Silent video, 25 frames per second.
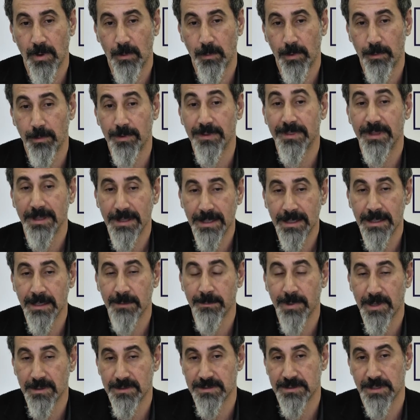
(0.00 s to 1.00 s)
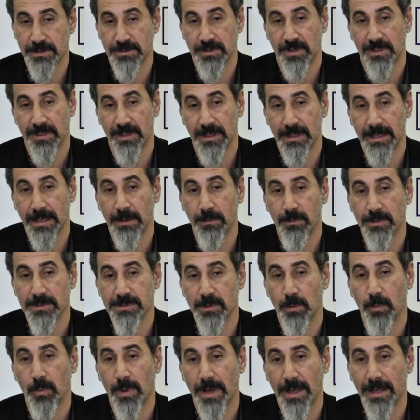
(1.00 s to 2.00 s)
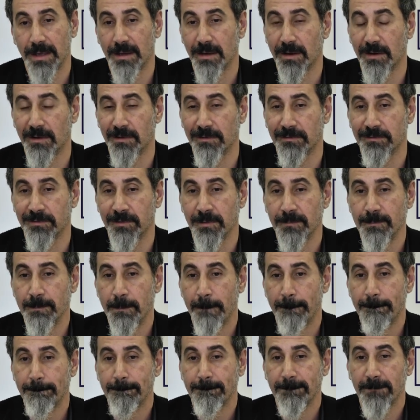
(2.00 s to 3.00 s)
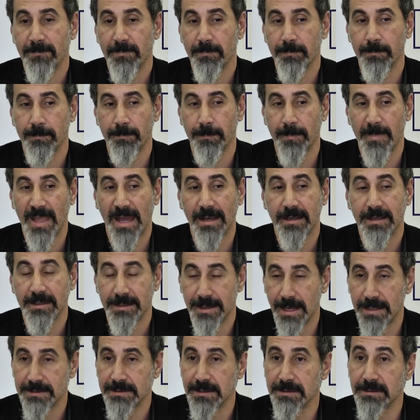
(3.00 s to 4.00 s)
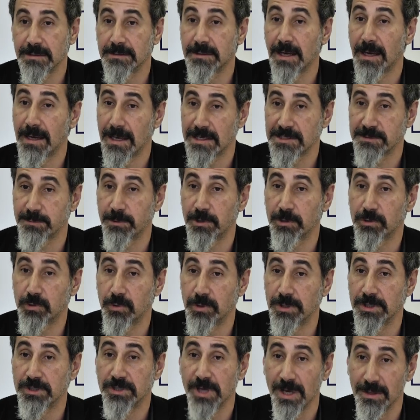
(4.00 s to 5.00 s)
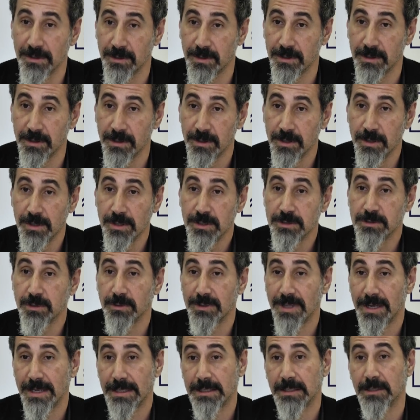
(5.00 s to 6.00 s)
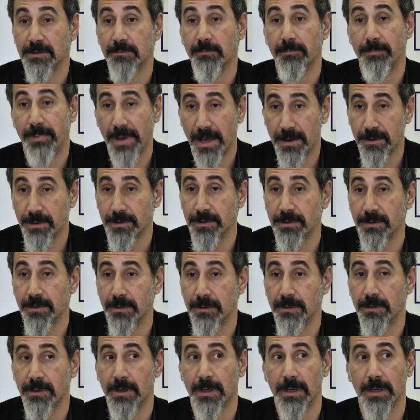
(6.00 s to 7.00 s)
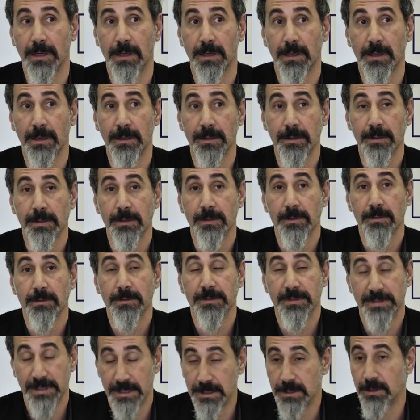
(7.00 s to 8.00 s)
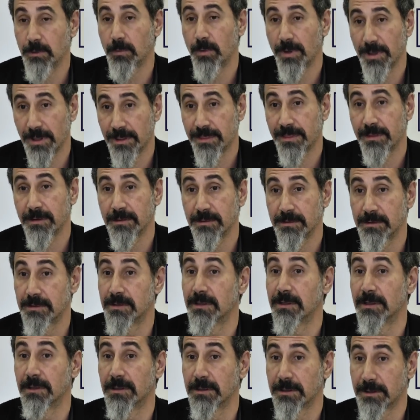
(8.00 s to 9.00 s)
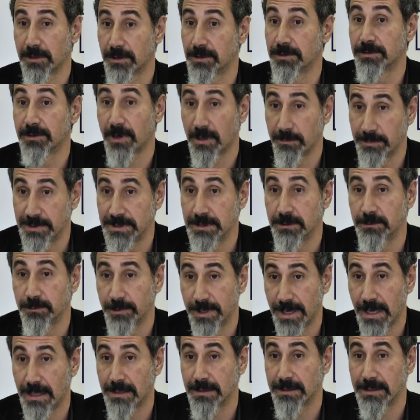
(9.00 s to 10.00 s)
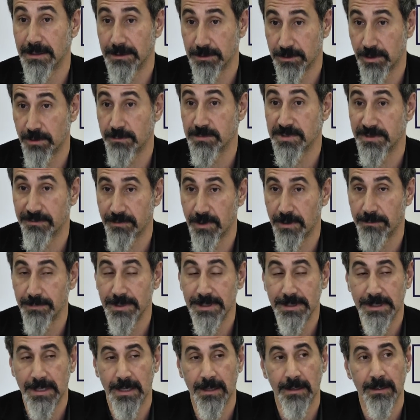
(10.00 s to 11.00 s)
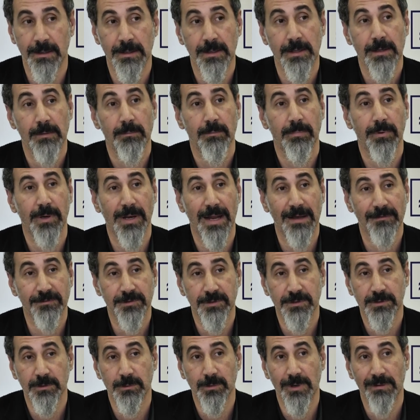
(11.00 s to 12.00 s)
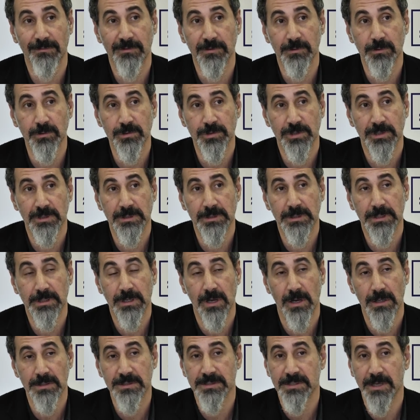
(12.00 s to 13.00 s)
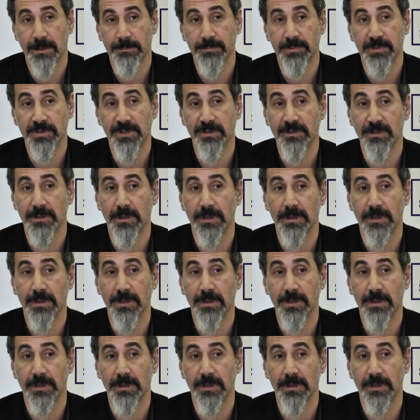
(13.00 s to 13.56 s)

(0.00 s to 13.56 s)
when we were thinking about such a thing, it was a way of connecting the diaspora to each other so that it can better deal with the current Armenian reality in terms of Armenia. But after the revolution, the concept